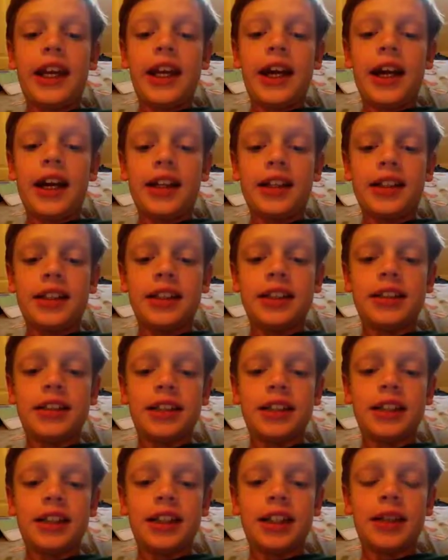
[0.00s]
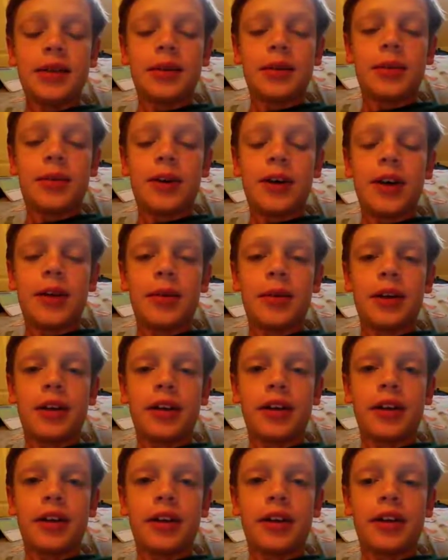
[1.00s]
Guys, this is Sansible Gaming
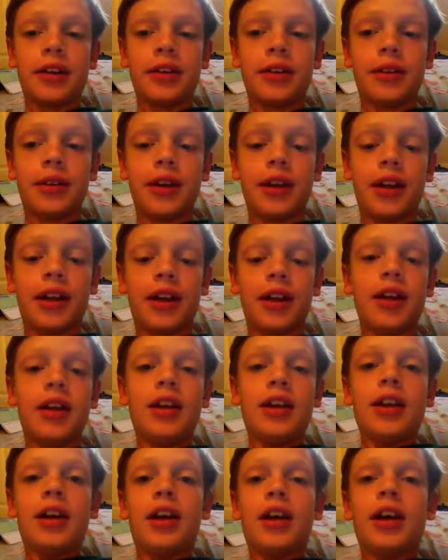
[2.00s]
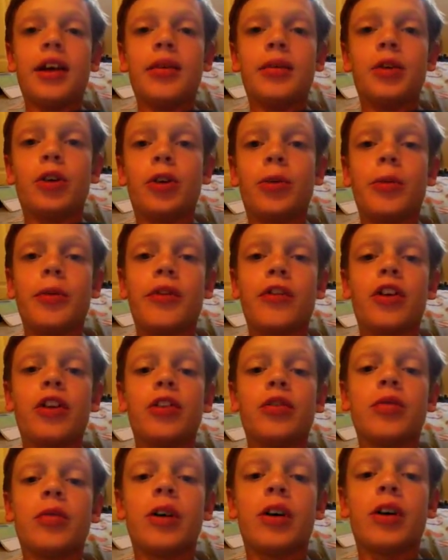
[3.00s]
here, and today I'm doing my
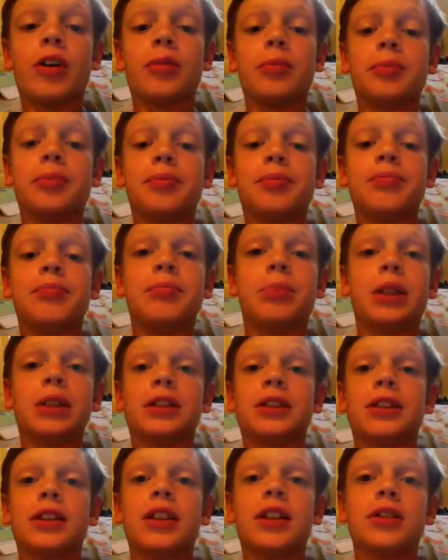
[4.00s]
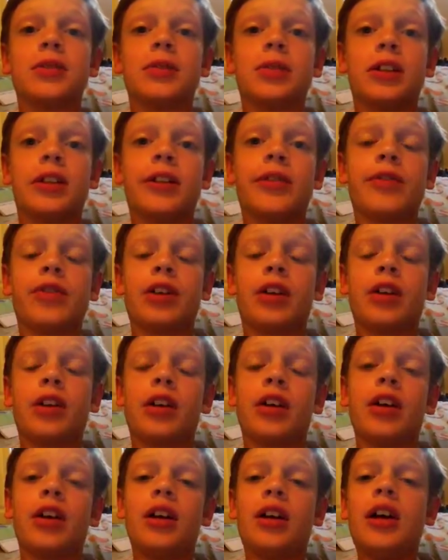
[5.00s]
first vlog, but it's not really a vlog.
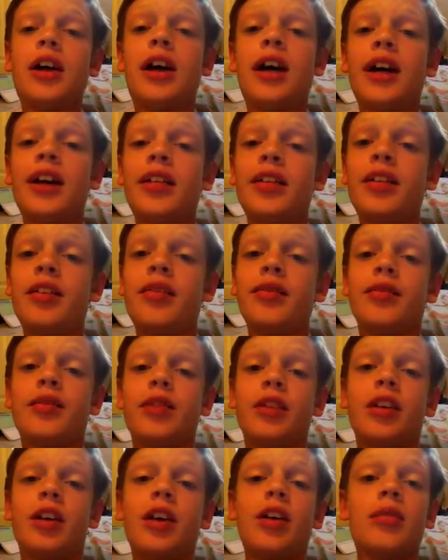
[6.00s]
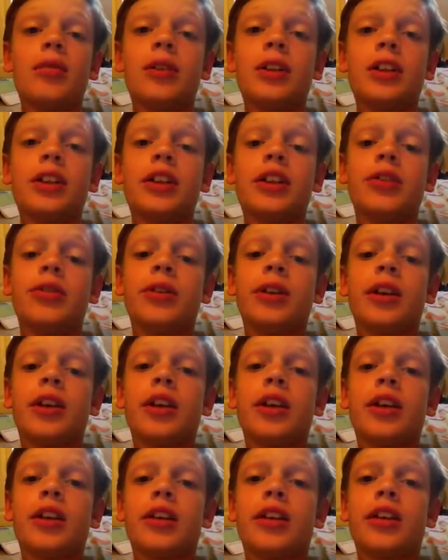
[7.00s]
I'm not really doing
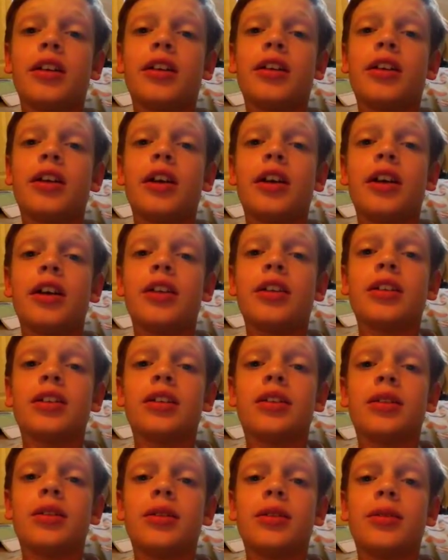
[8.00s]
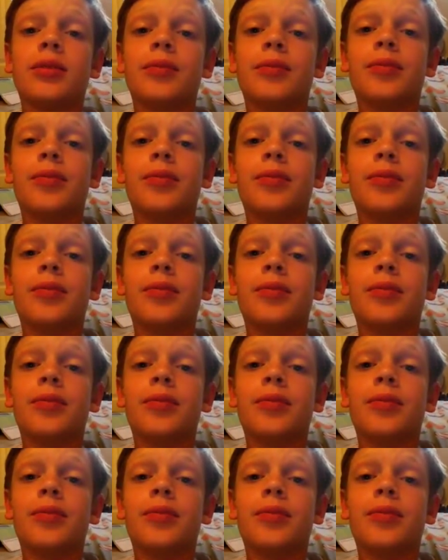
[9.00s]
anything today, so